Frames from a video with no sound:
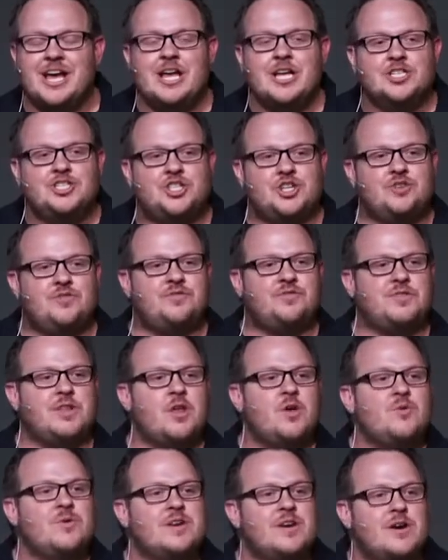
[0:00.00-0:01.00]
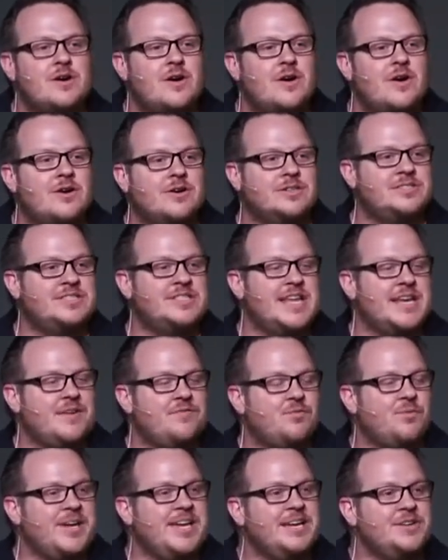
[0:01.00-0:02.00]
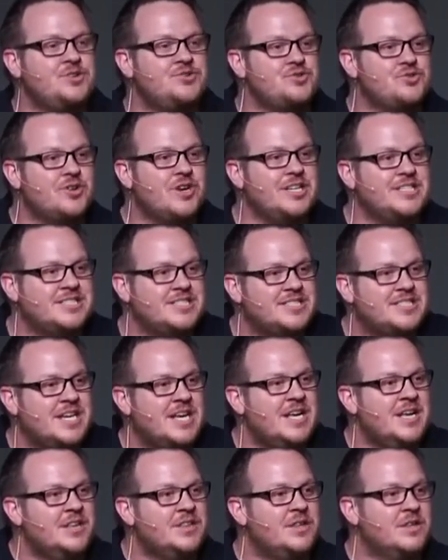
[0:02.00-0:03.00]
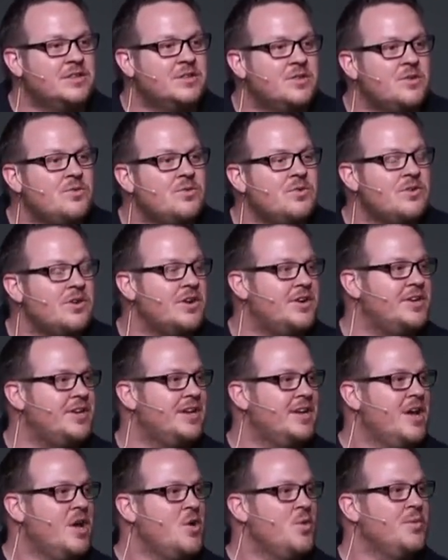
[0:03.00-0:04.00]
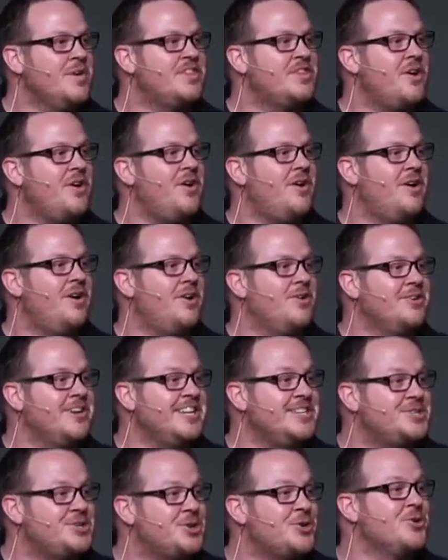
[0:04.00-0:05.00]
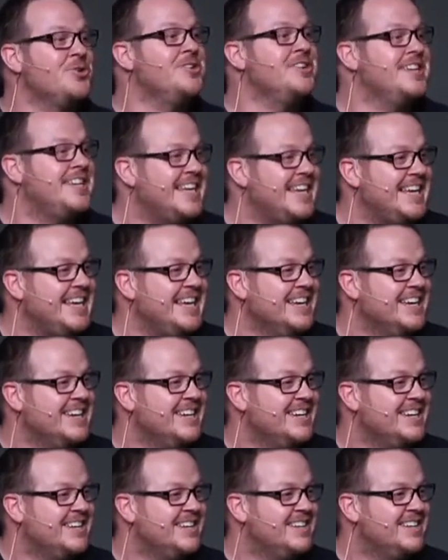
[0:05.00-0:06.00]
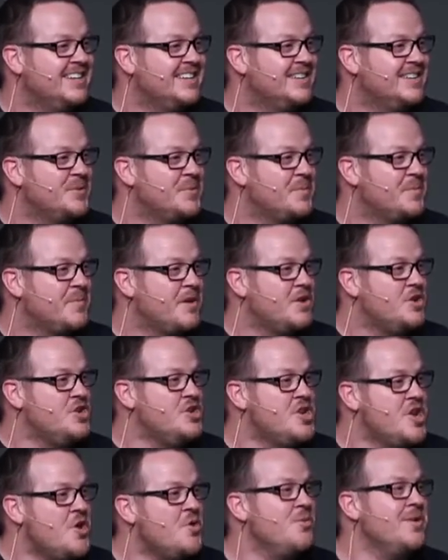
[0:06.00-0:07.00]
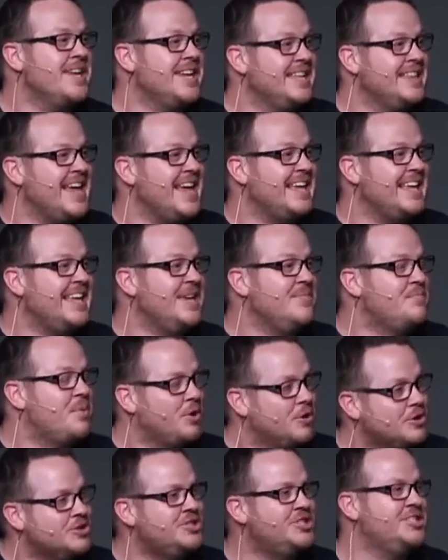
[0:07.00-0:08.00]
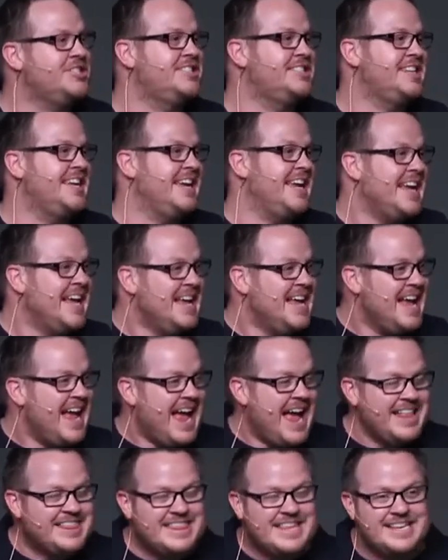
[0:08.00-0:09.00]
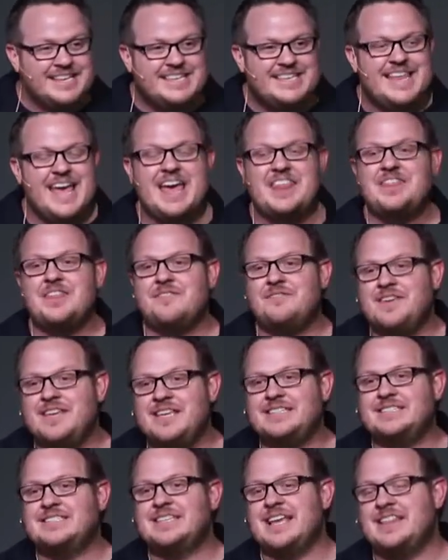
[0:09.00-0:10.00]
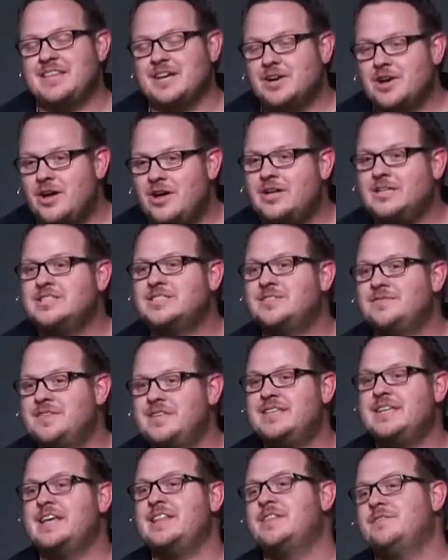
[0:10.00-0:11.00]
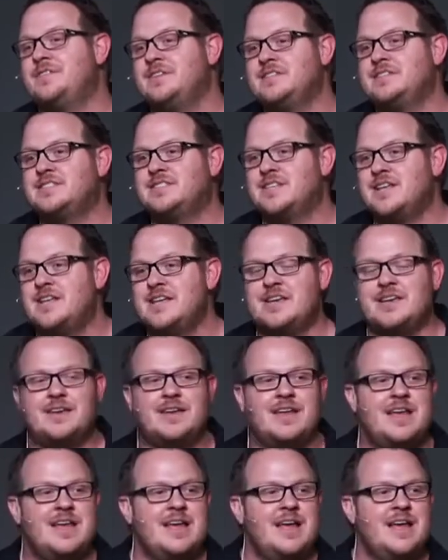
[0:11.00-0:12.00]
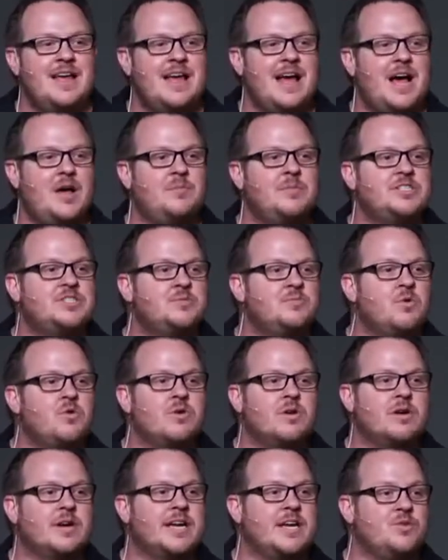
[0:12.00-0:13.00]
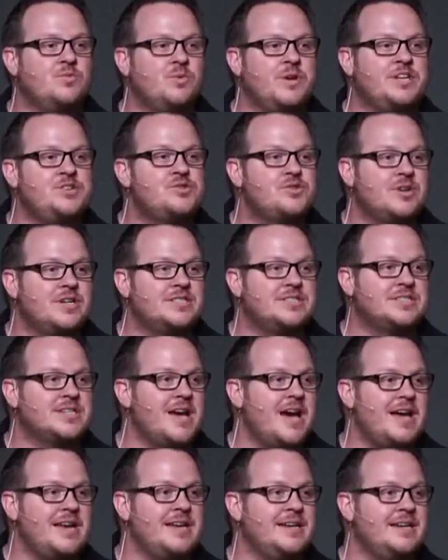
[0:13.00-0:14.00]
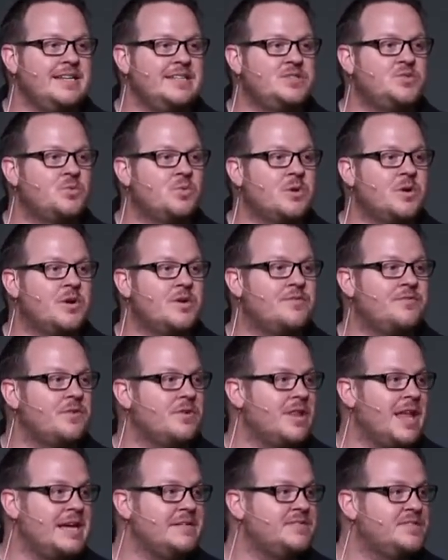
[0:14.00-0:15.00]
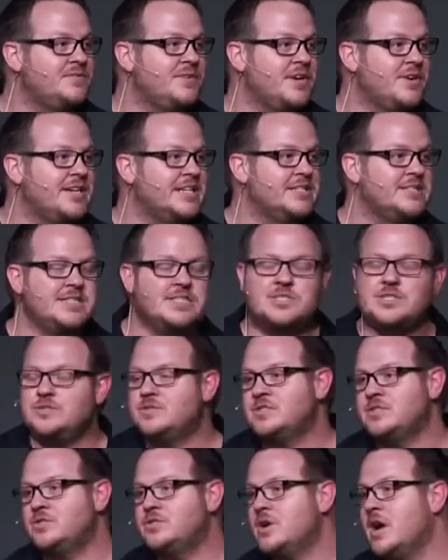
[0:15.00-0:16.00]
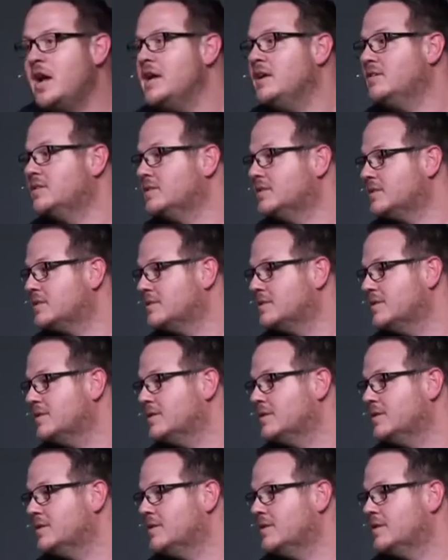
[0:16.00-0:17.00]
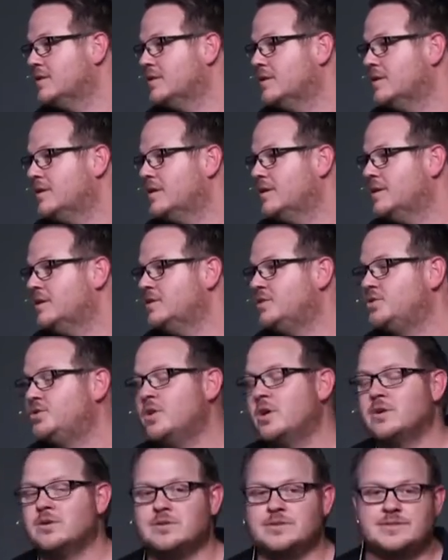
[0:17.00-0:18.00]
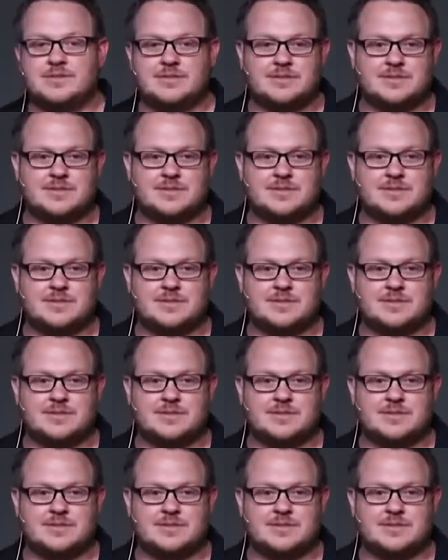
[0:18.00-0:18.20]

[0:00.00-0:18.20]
should flow in our hearts that if we can trust the Lord with our eternity, knowing that He purchased it at the death of His, at the cost of the death of His Son, how much more can we trust God and His Word for life's various issues and trials and struggles?